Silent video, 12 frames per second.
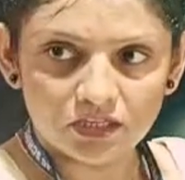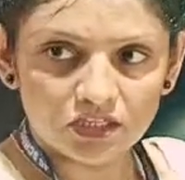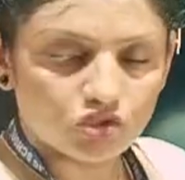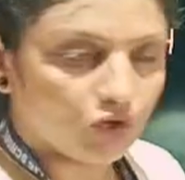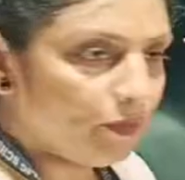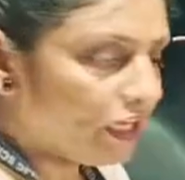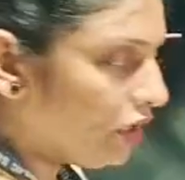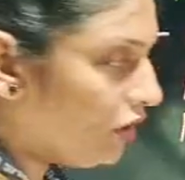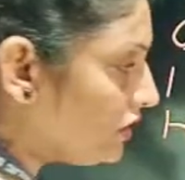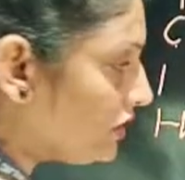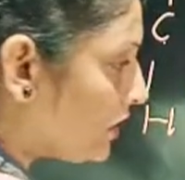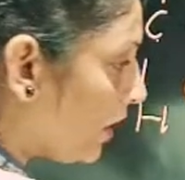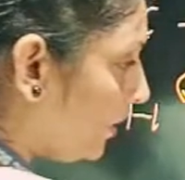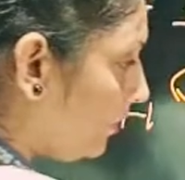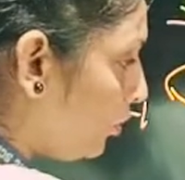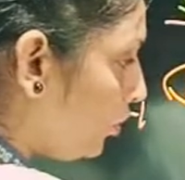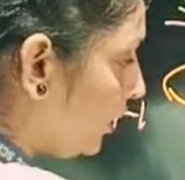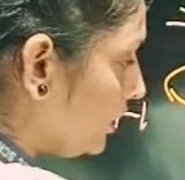So because double
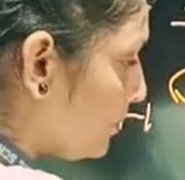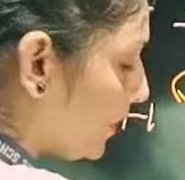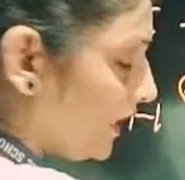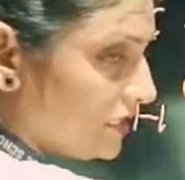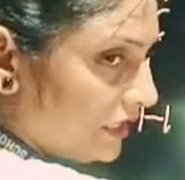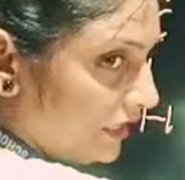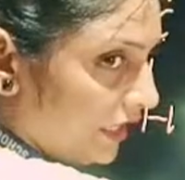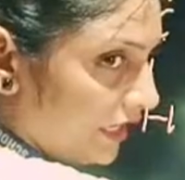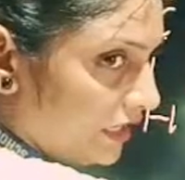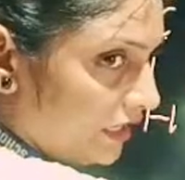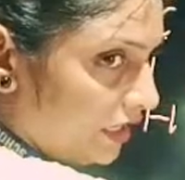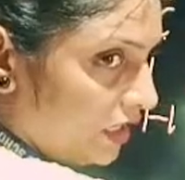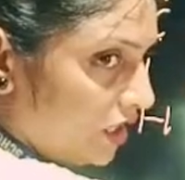bond is present here,